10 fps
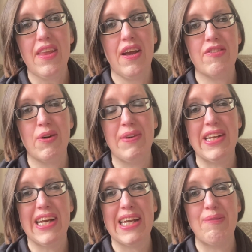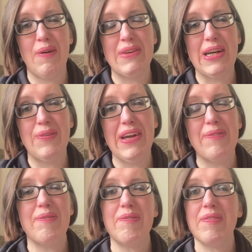I've got a bit of nagging mum a little bit.
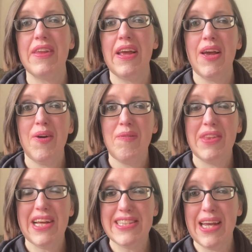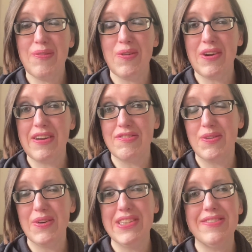But that's April going
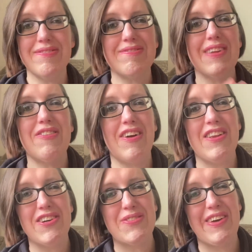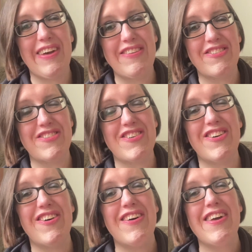forward. I've got a lot to be thankful
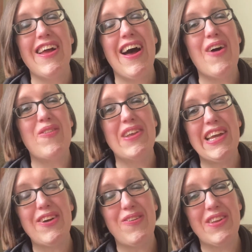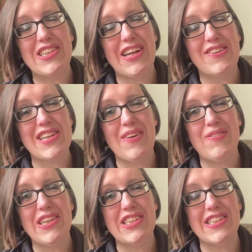for. I will link all the channels that I
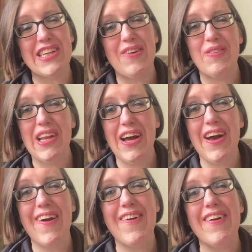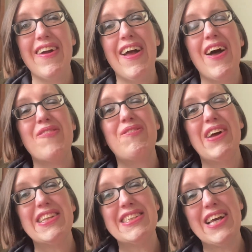mentioned down below,
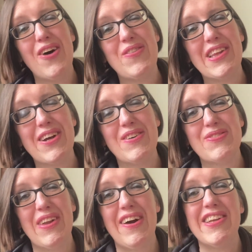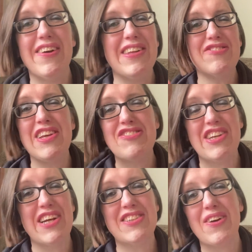but tell me in the comments below. I know these
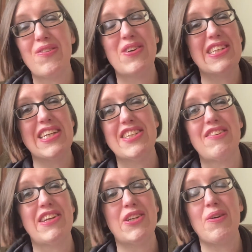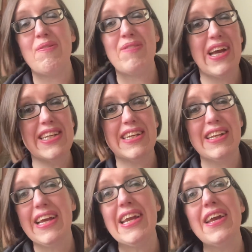videos don't always necessarily do
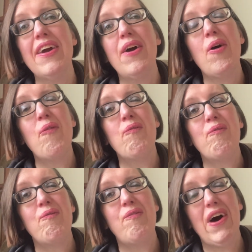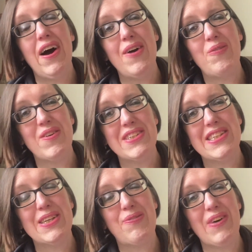amazingly, but I wanted
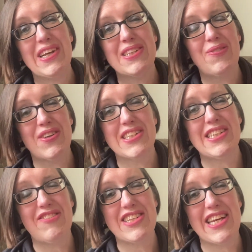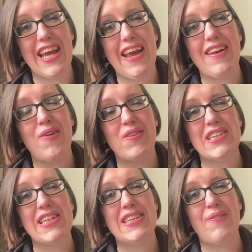to bring some positivity in. I
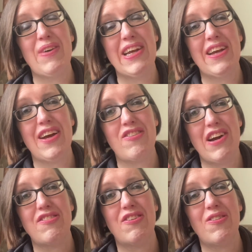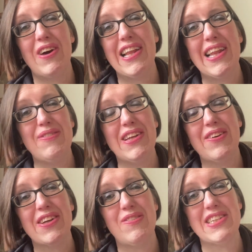wanted to be grateful and let me know in
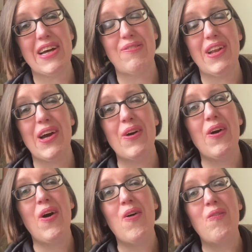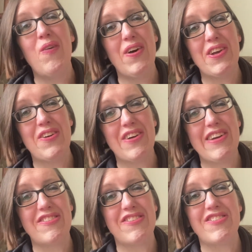the comments down below what are you
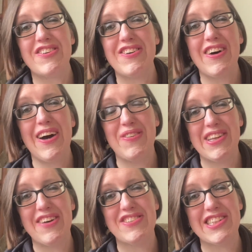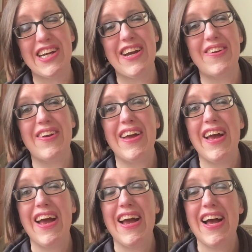grateful for? I would love to know.
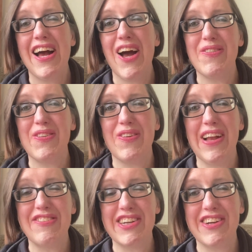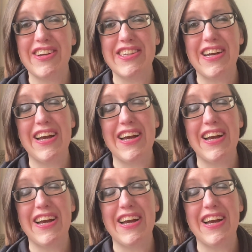Hope you all have a good